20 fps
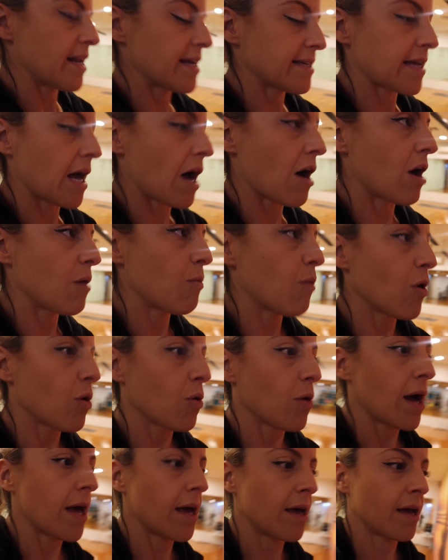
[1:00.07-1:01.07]
is I
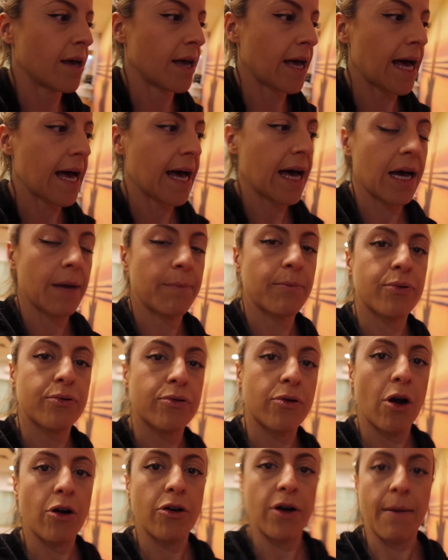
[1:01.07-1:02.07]
will
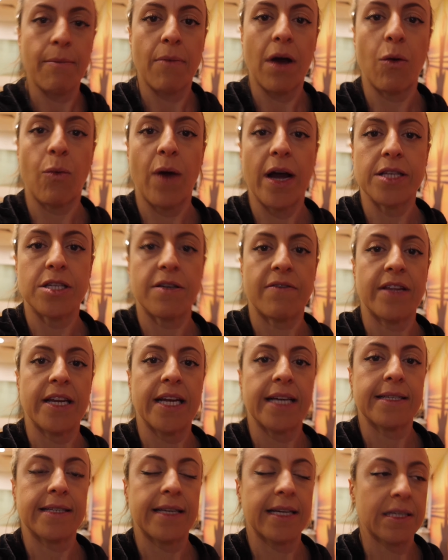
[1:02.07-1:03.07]
program my weights over the
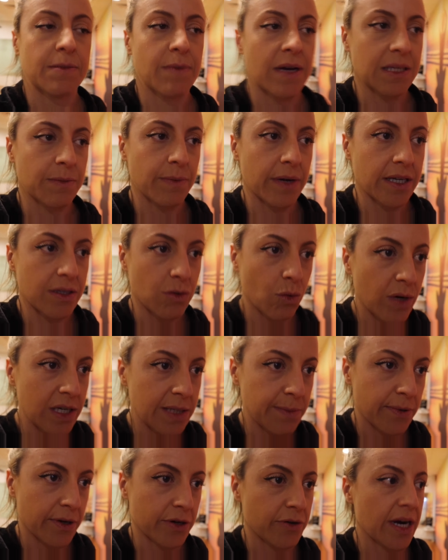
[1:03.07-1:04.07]
next 6 months, but it's always
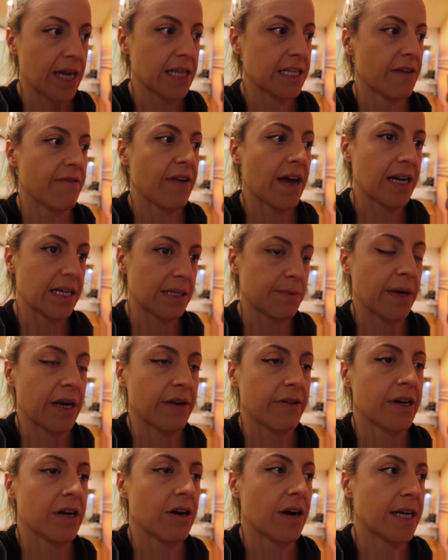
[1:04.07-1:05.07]
progressive and it's
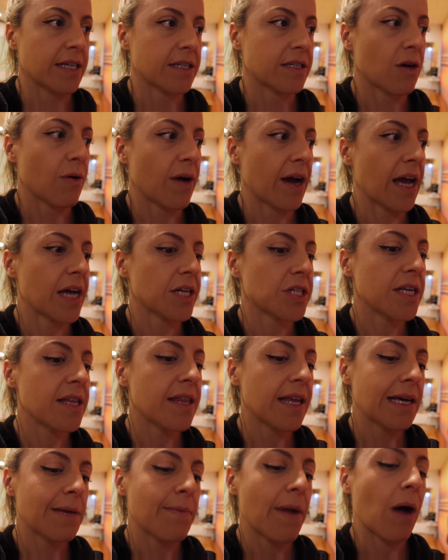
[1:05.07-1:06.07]
periodized. So I actually
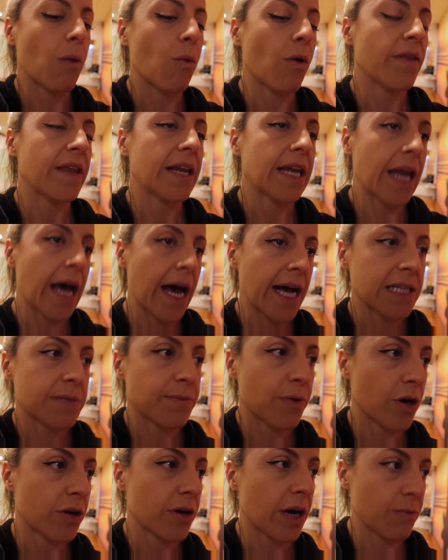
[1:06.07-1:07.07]
think about what the last
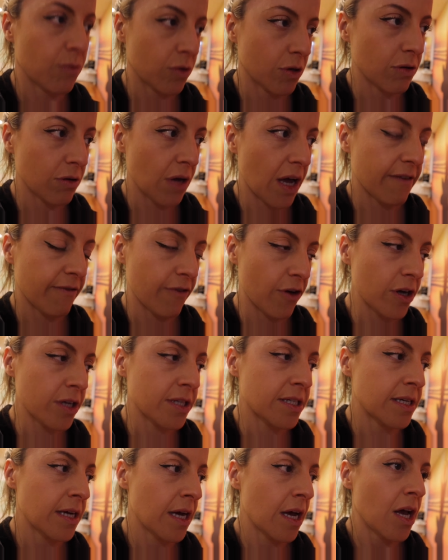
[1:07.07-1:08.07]
program will look like
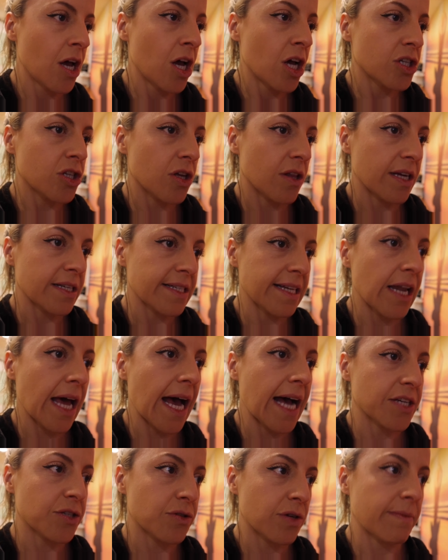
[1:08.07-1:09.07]
first. So those
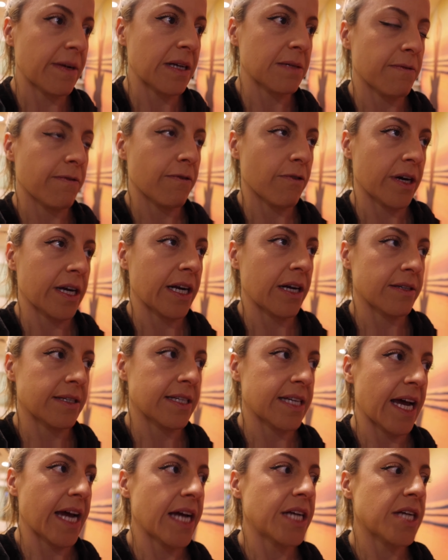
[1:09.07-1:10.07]
last 3 months before I get on
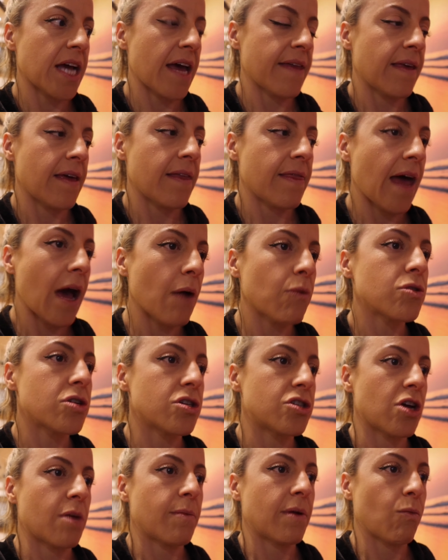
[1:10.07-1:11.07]
stage, and then that will
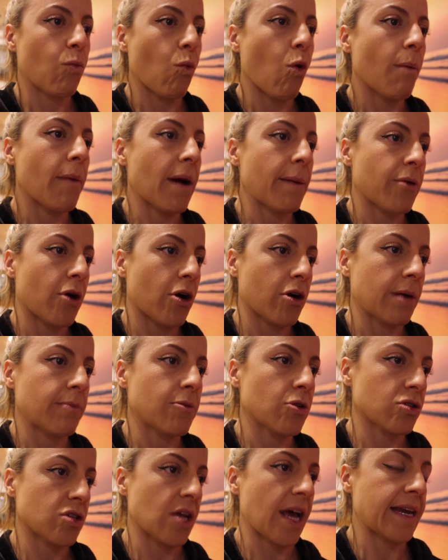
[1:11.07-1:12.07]
determine what my program
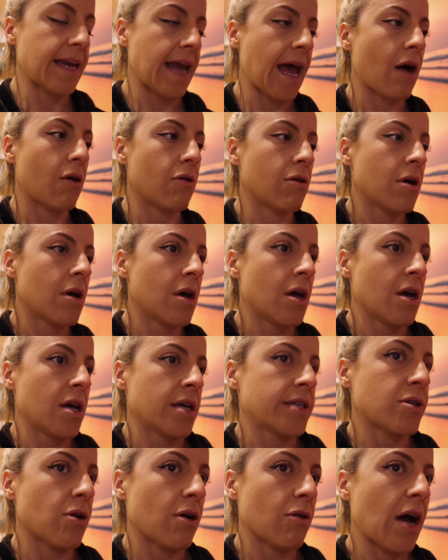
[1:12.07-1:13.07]
looks like now.
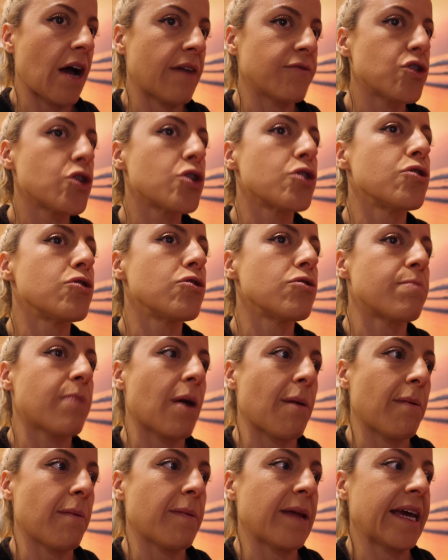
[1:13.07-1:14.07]
So I'll have two
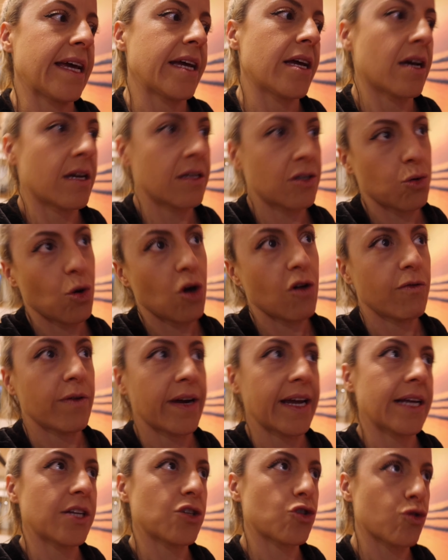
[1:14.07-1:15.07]
probably
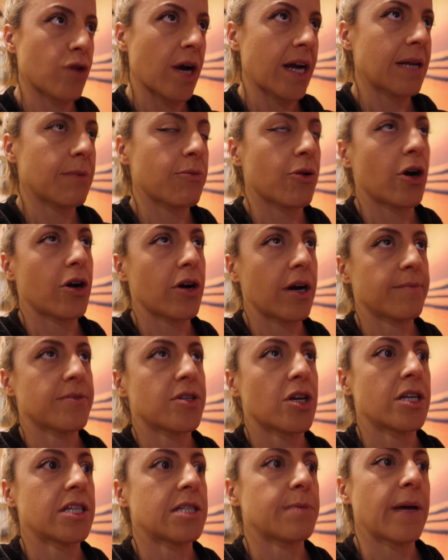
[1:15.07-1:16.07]
12-week training programs,
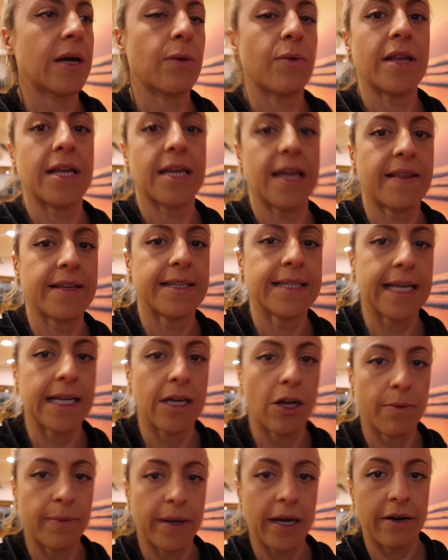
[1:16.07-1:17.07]
so to speak, with another
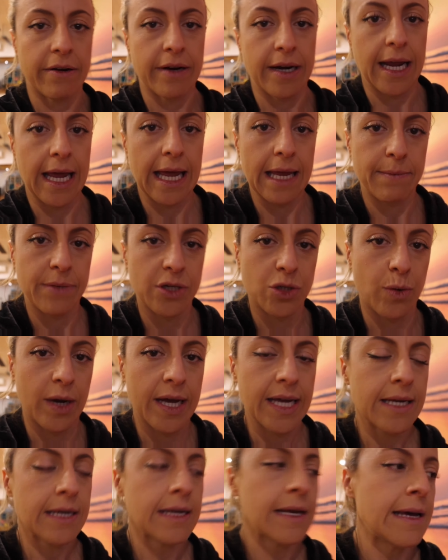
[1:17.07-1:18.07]
deload period in
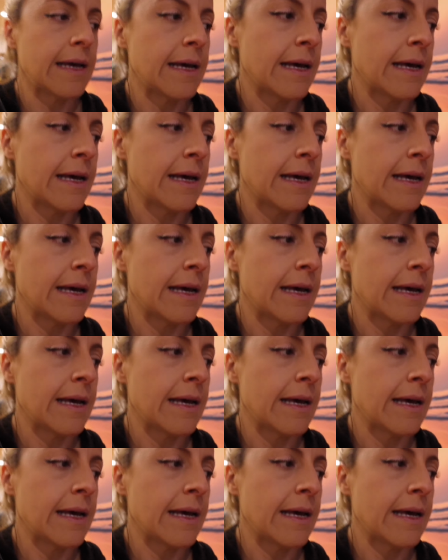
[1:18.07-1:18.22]
between.